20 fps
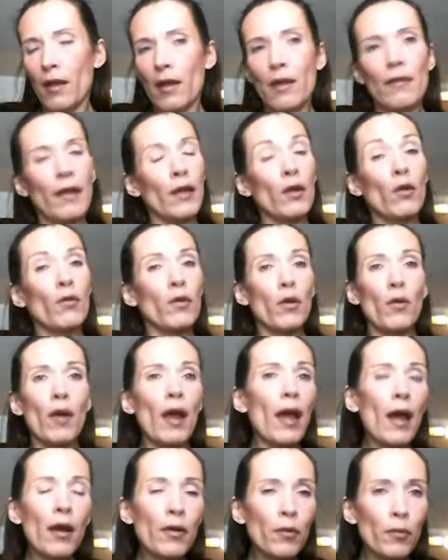They don't know
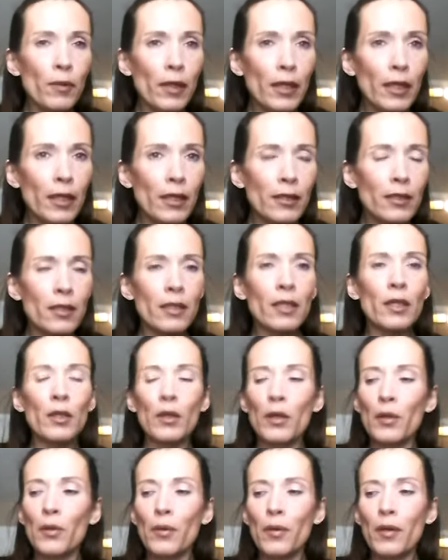how to read it, you
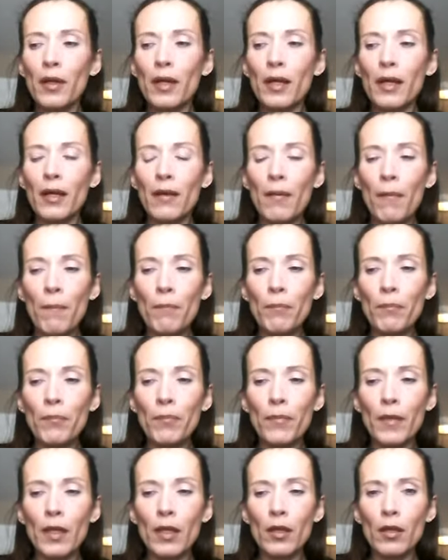know,
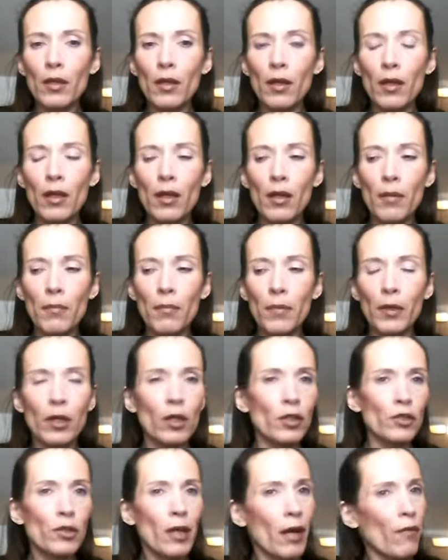
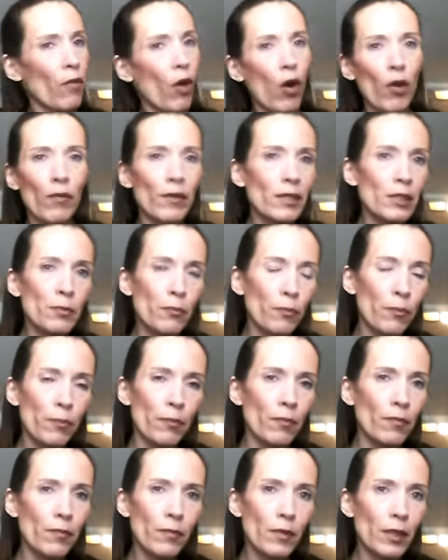because you have all this
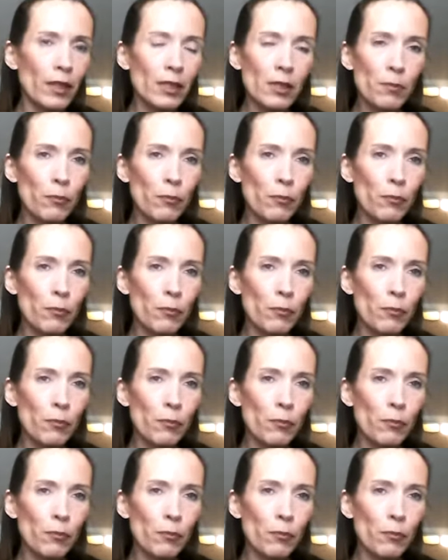these